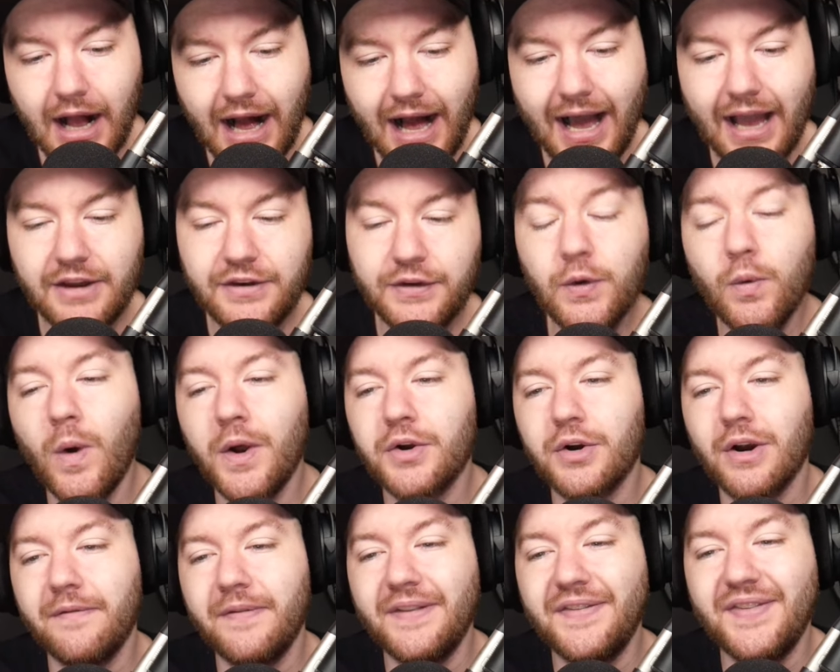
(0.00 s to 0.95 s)
I do
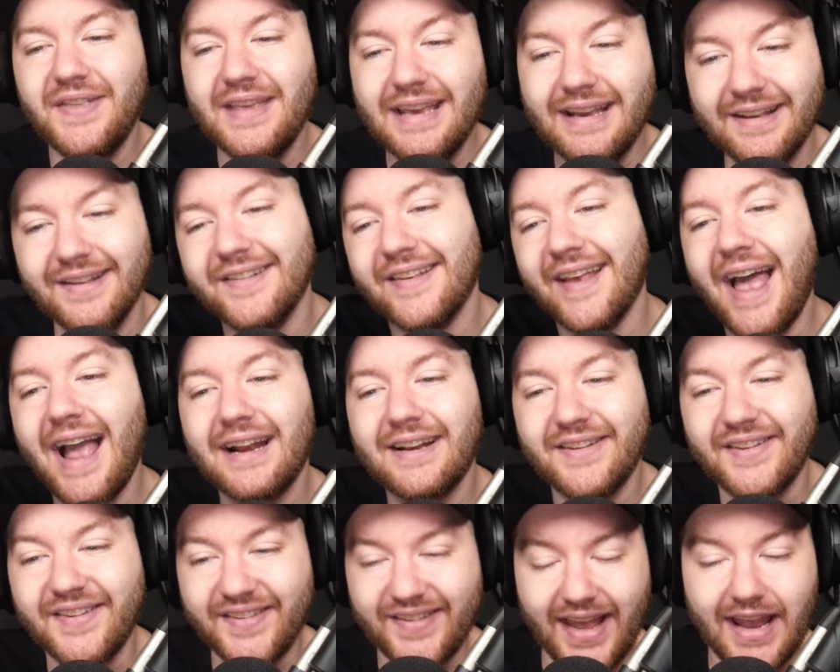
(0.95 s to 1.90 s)
wonder if it's the exact
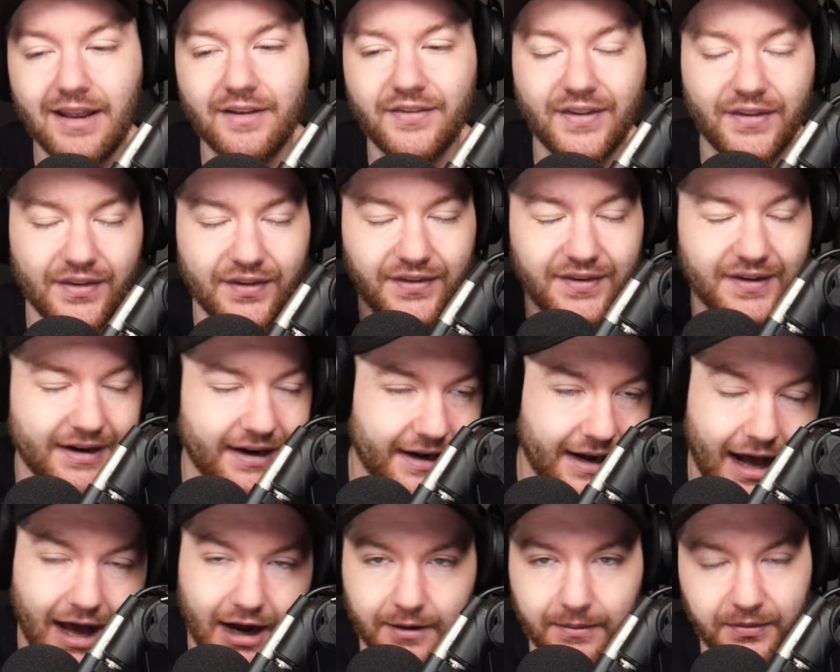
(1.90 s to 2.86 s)
same, since it's an
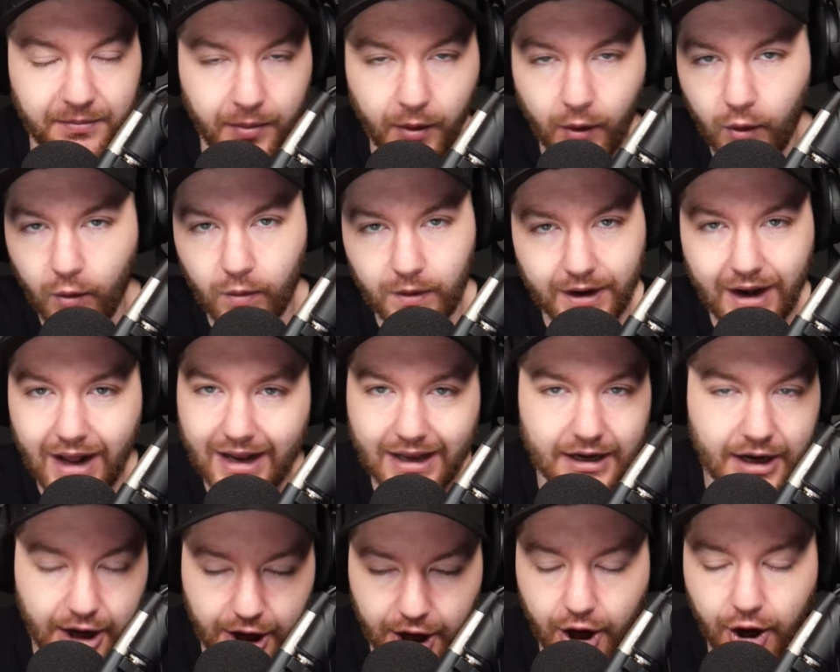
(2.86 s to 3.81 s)
anonymous poll, we're not
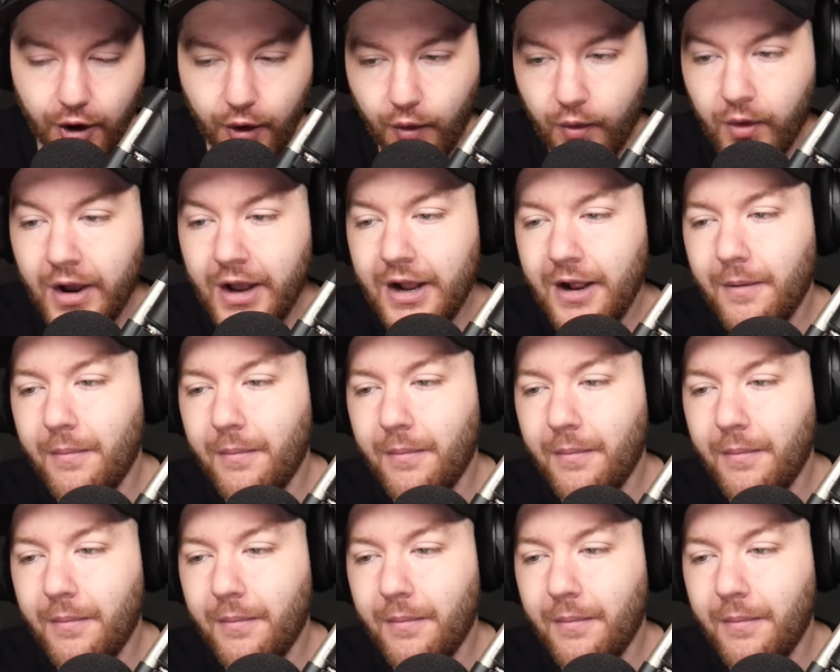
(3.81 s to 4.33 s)
going to know.